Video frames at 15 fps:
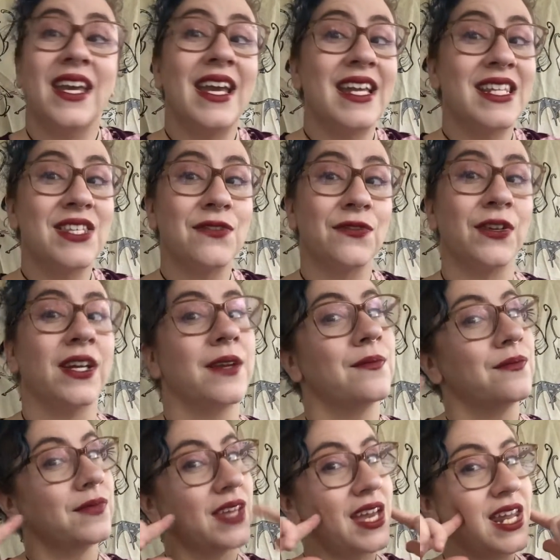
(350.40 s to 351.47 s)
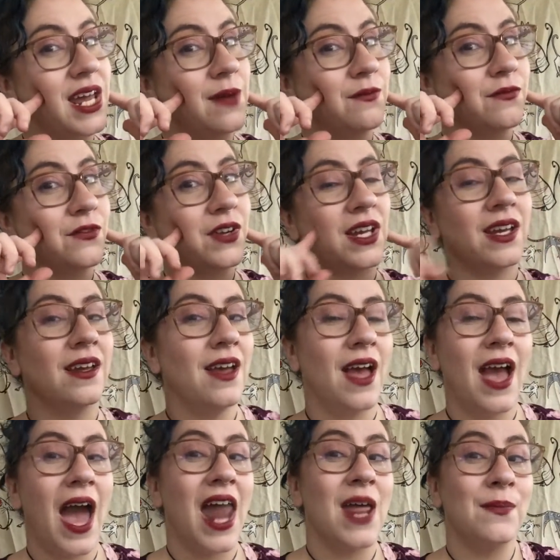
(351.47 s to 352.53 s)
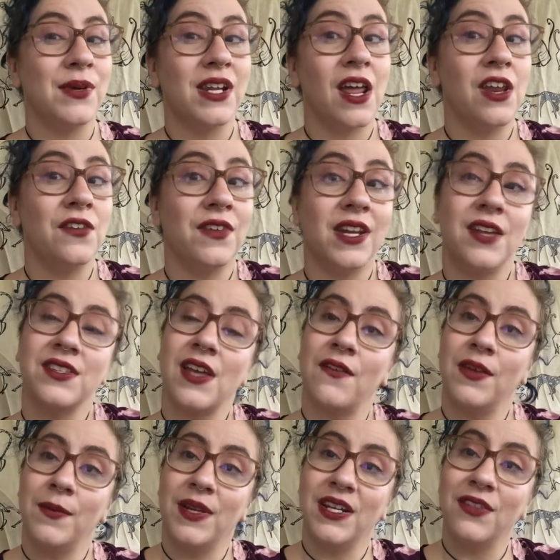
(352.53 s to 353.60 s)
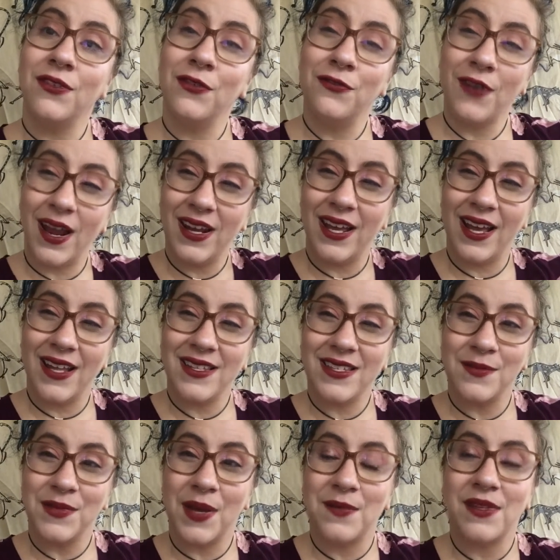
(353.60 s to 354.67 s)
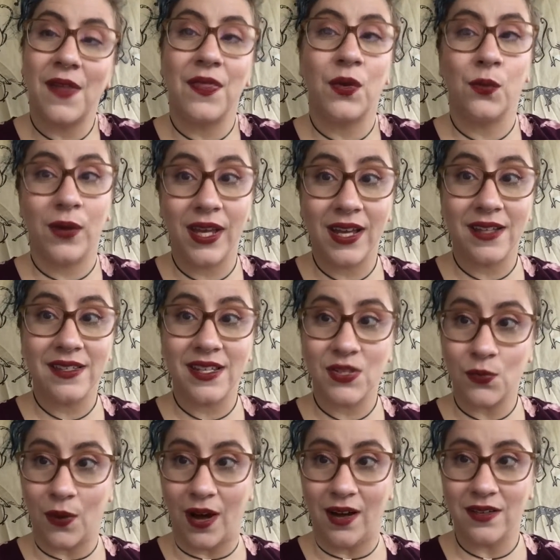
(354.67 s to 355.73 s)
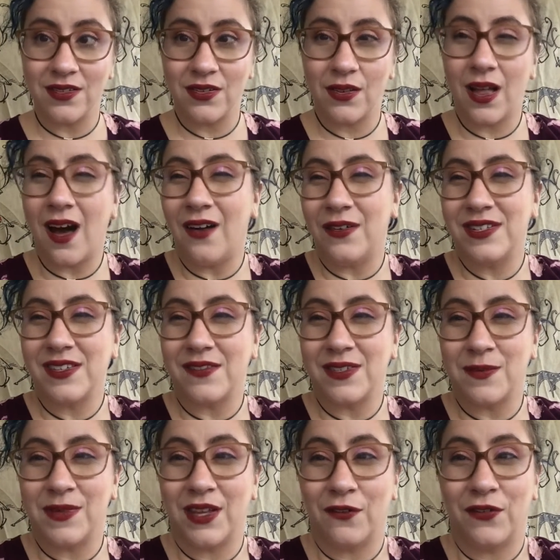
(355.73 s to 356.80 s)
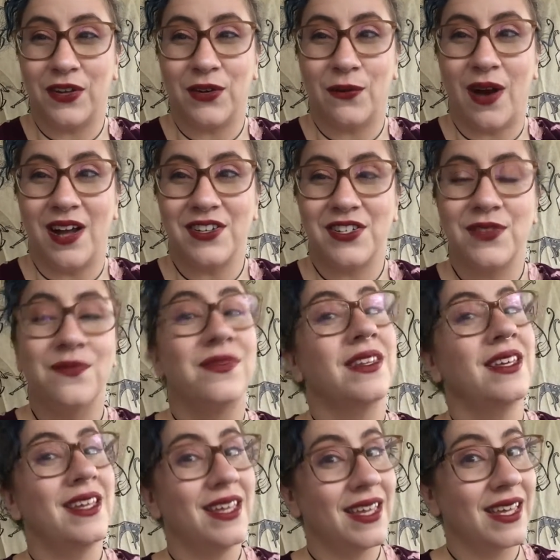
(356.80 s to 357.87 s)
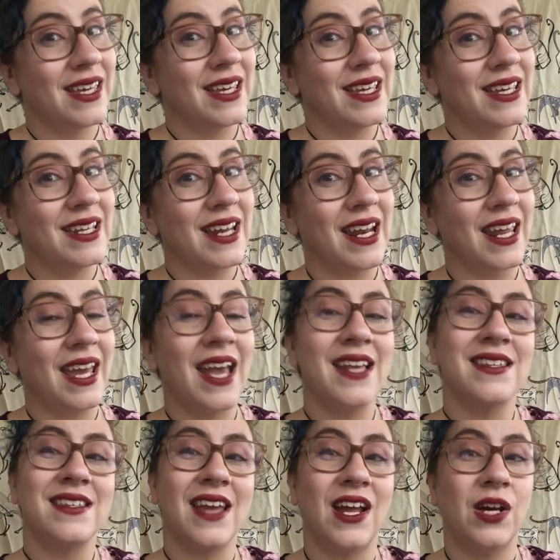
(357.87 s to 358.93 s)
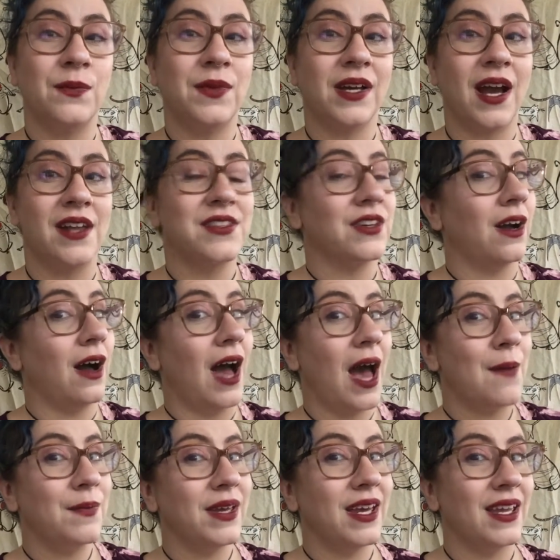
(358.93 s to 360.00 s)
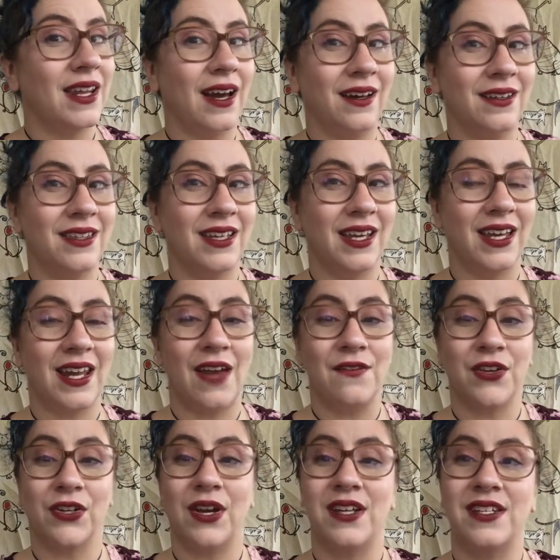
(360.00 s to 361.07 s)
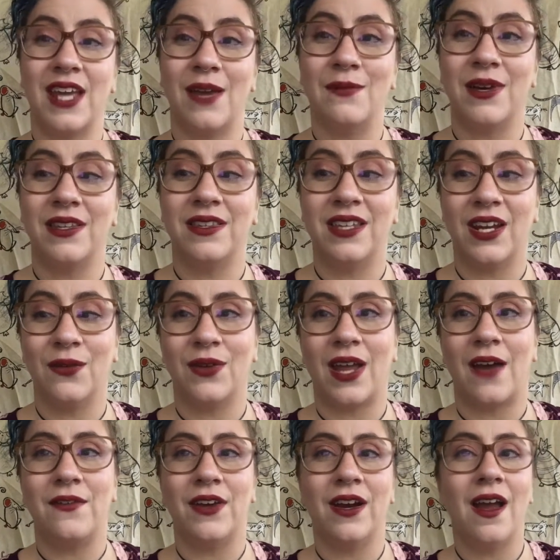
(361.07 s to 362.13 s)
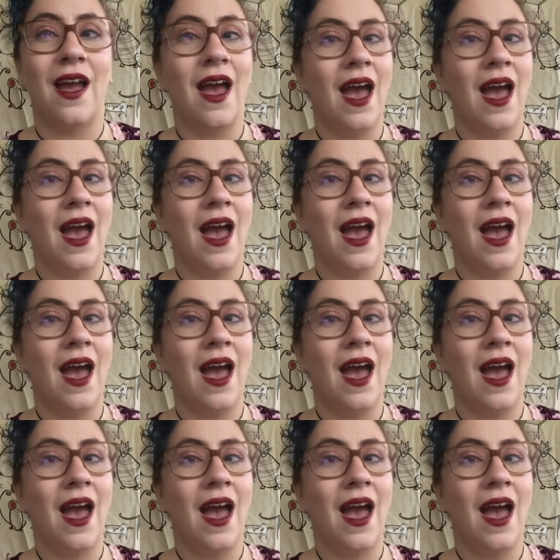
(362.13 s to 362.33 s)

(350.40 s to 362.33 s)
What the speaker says: It's free. And I'm free, and I put out new videos every Monday through Friday and sometimes on the weekends as well, so we'll always have something for you to watch. In any case, I hope you guys are all happy and healthy and have a great day, month, year, whatever,